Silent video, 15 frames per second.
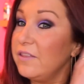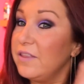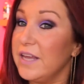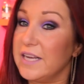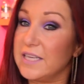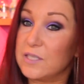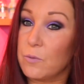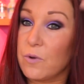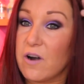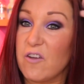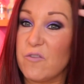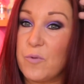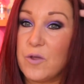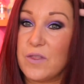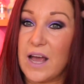This, where
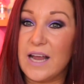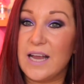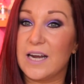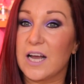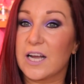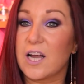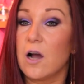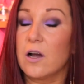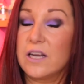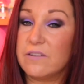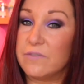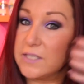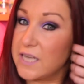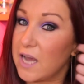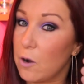I've put that in, I can't
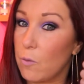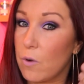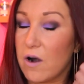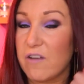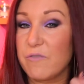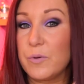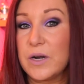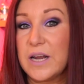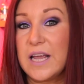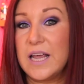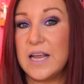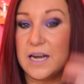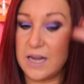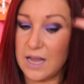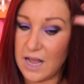even tell where I've put it
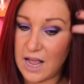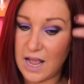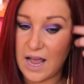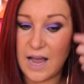in,